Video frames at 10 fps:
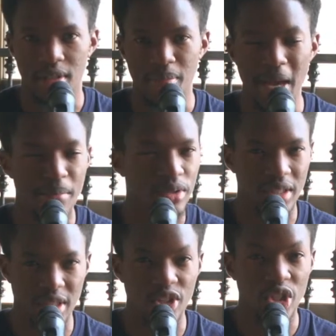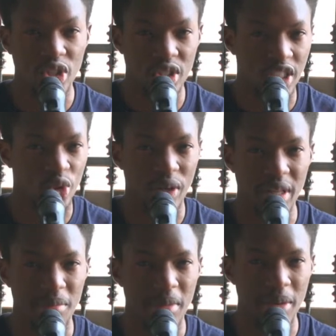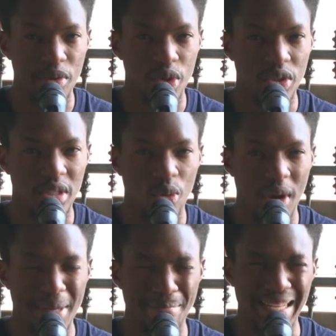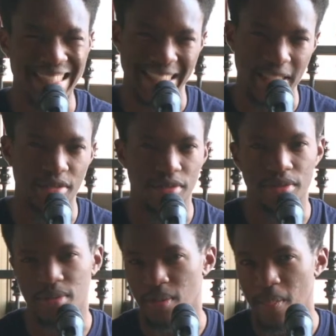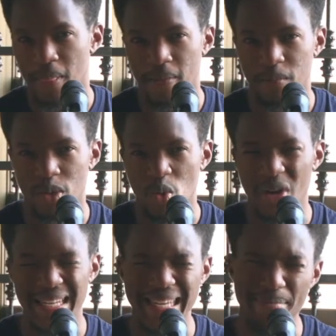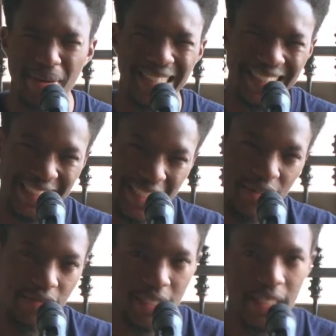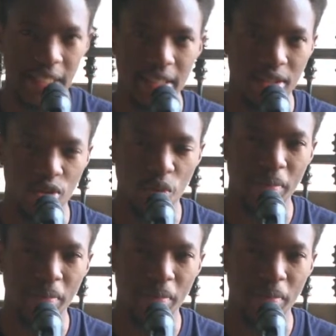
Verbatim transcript: The Bible, there's a reason as to why the Bible used the word perceive. When he perceived it, to